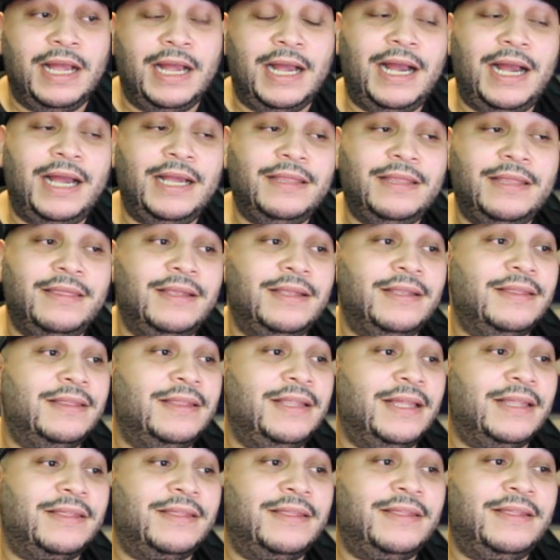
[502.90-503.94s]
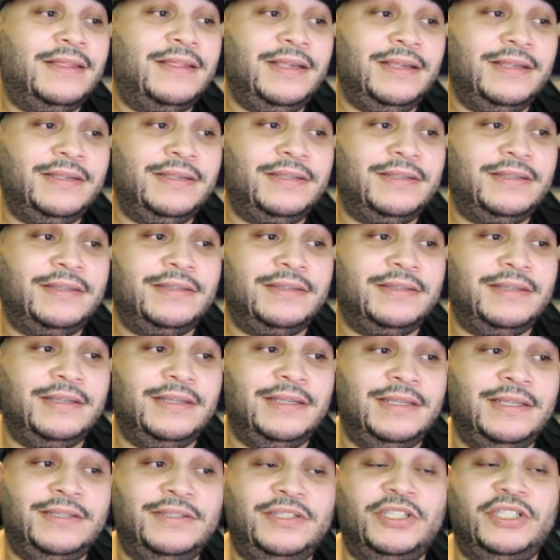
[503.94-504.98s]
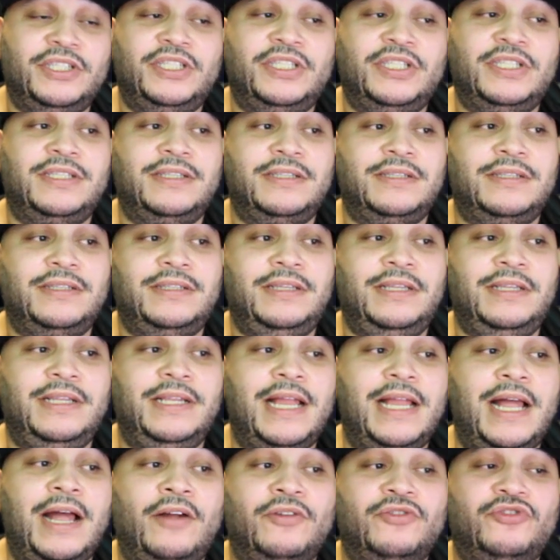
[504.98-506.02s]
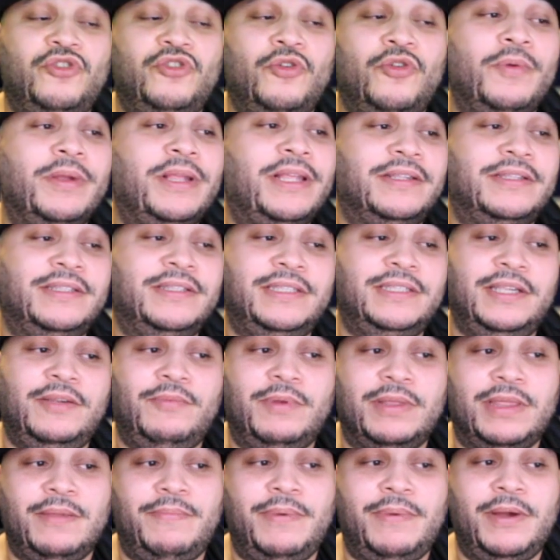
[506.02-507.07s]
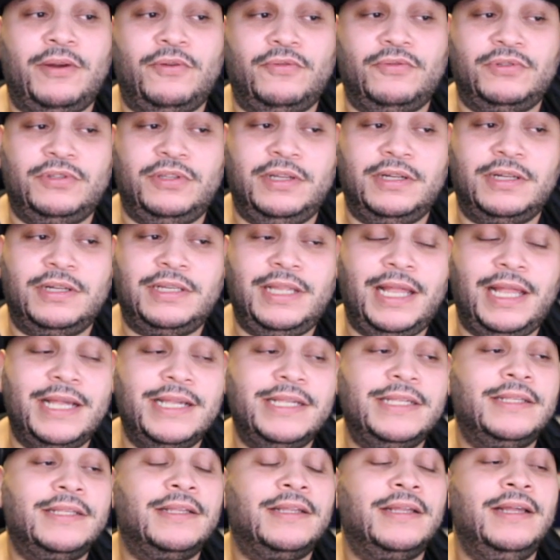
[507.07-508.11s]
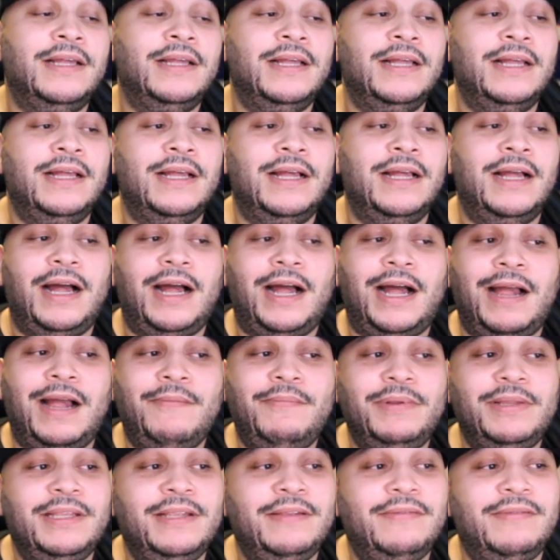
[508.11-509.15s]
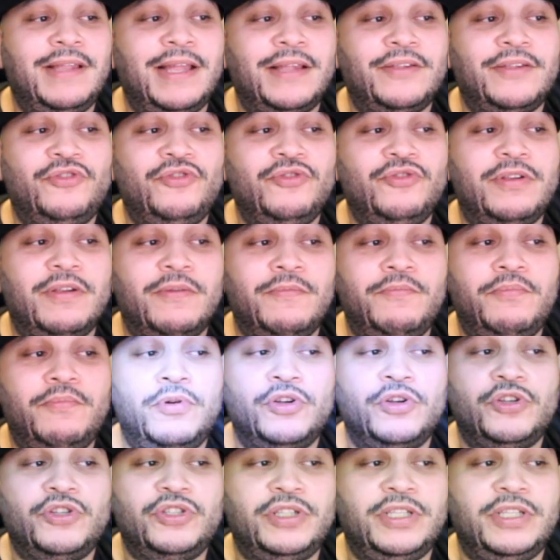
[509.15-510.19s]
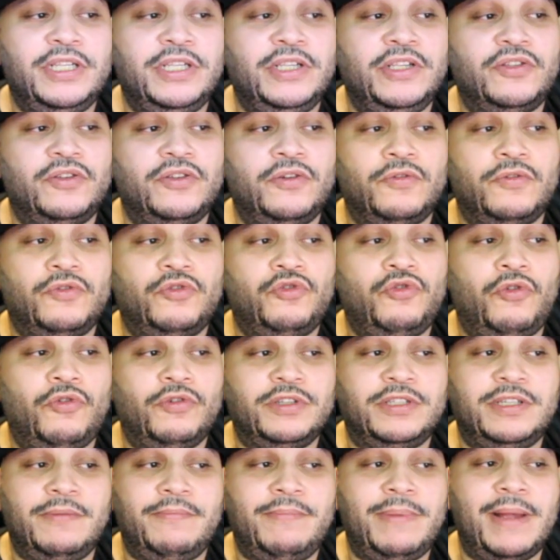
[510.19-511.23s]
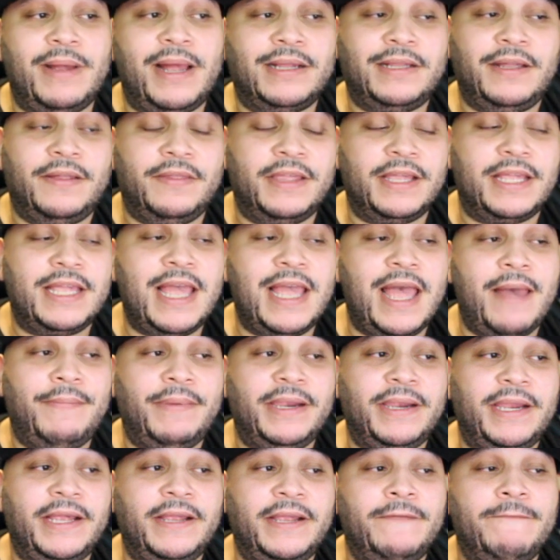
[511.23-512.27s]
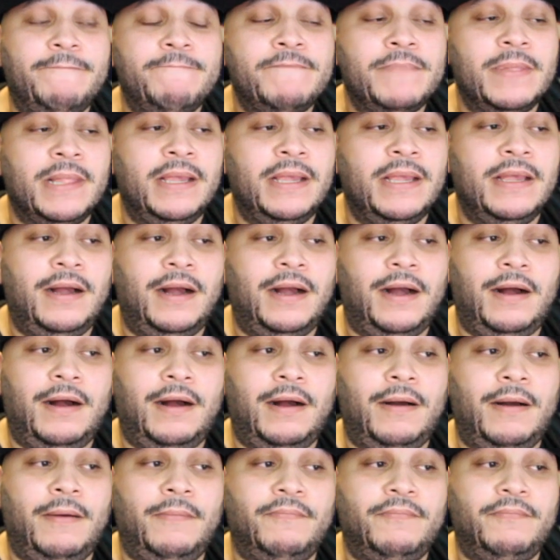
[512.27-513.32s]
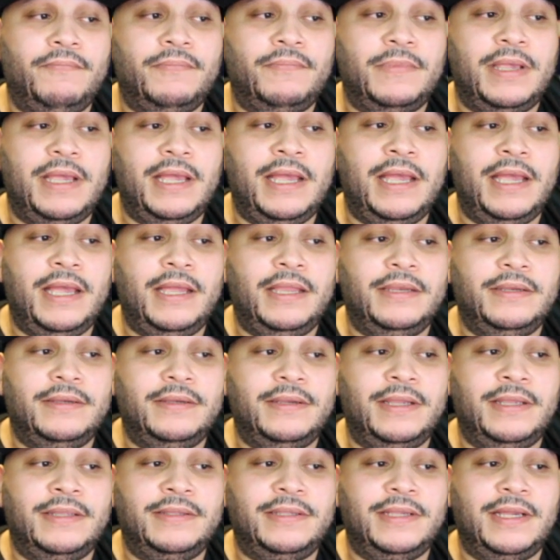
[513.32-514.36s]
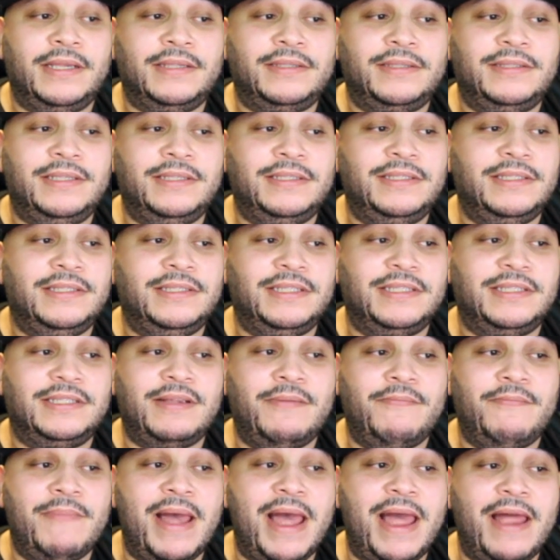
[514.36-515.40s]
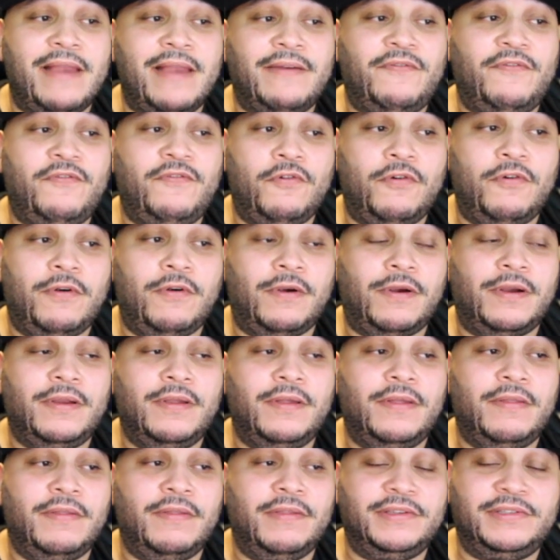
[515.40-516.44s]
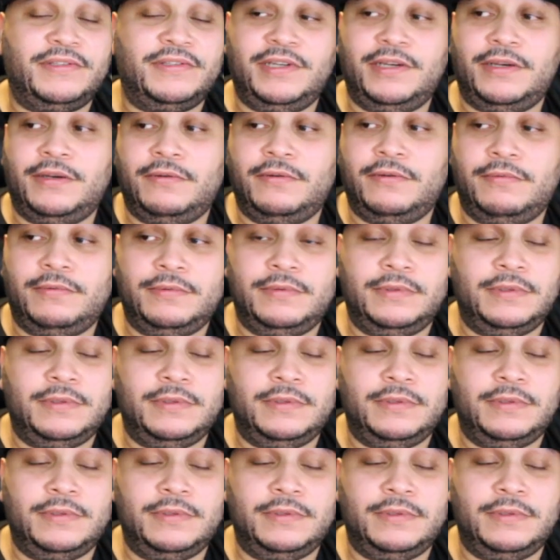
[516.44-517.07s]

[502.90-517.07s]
I think that this is just slid out so we could see what the pedals look like. I believe that you can push these towards the back of the cabinet, and that this is just a mat for the steering